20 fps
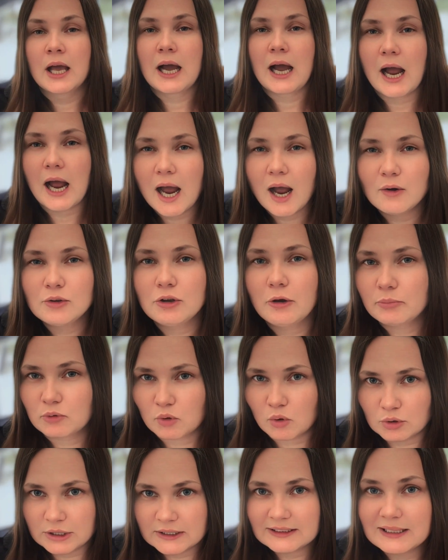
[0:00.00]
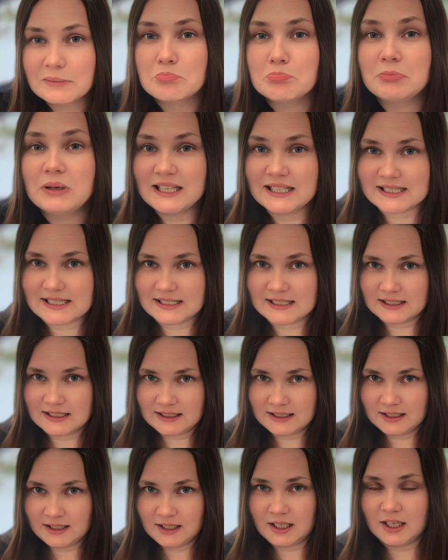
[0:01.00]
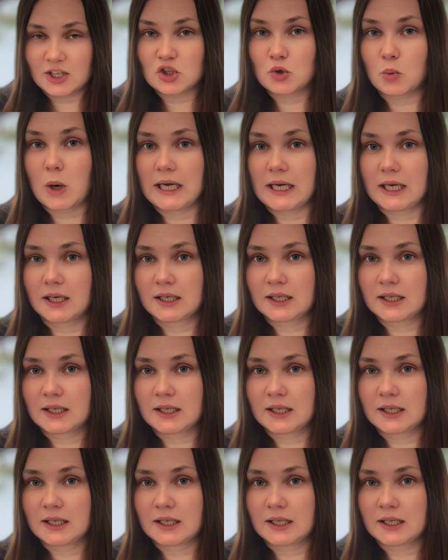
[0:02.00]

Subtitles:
how your product meets each one.